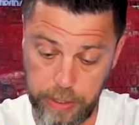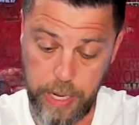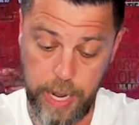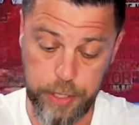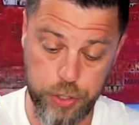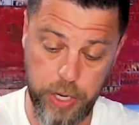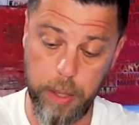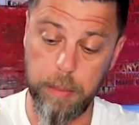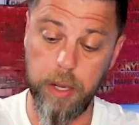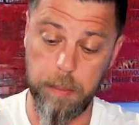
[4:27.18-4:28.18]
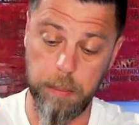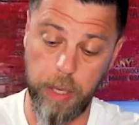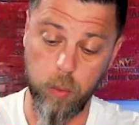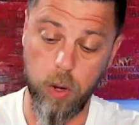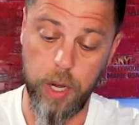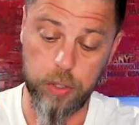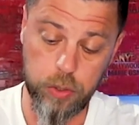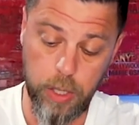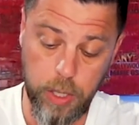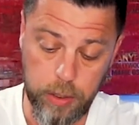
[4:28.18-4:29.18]
scalable, but requires a little bit
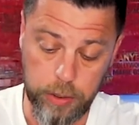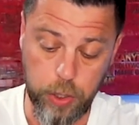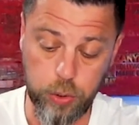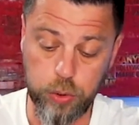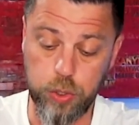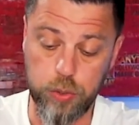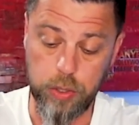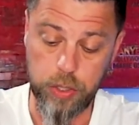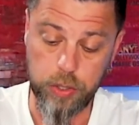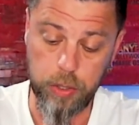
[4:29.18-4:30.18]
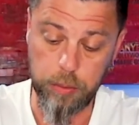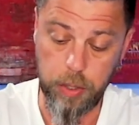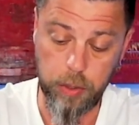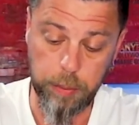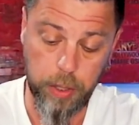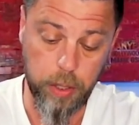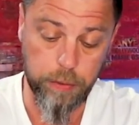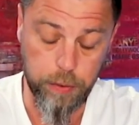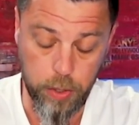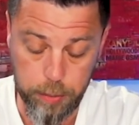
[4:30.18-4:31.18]
more of an investment upfront to set it up.
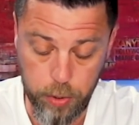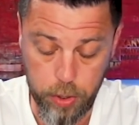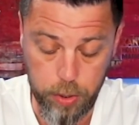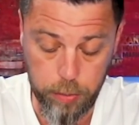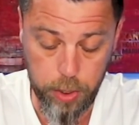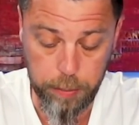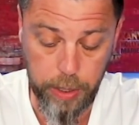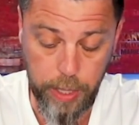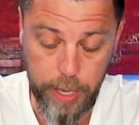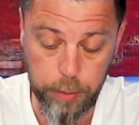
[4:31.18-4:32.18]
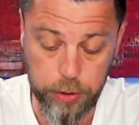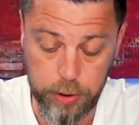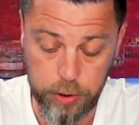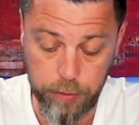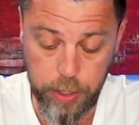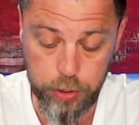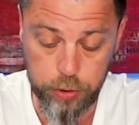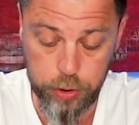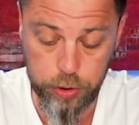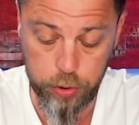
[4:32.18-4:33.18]
B-roll, more of a learning curve and an
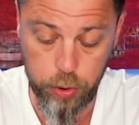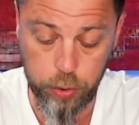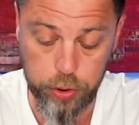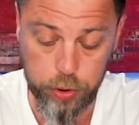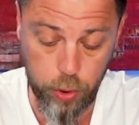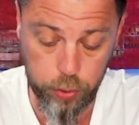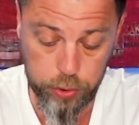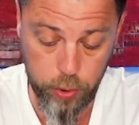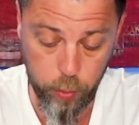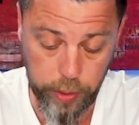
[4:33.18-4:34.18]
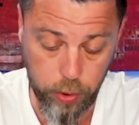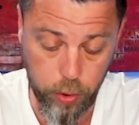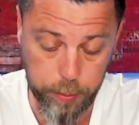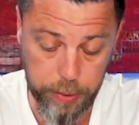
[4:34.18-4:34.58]
ongoing learning process.